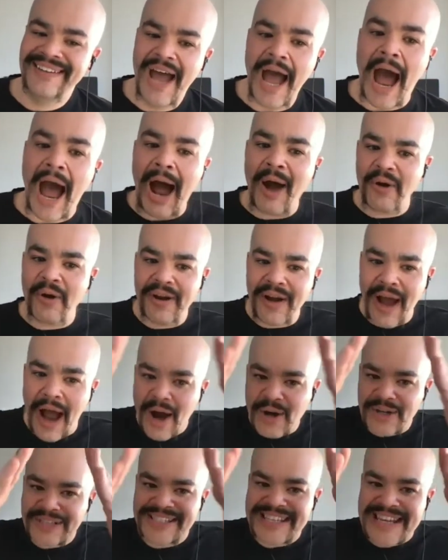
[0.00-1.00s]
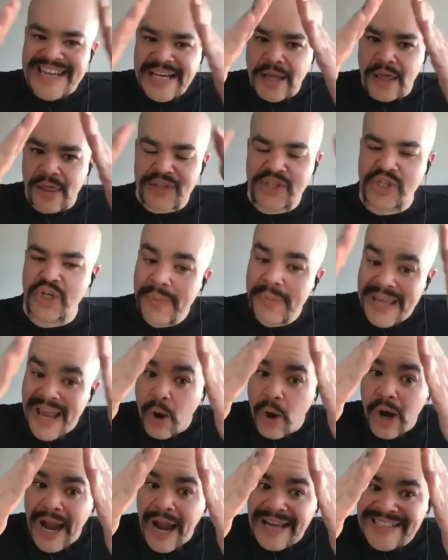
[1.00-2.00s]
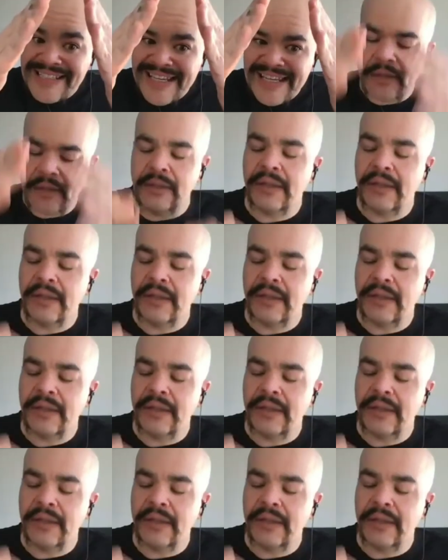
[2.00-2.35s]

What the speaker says: our zenith, should be our ideal.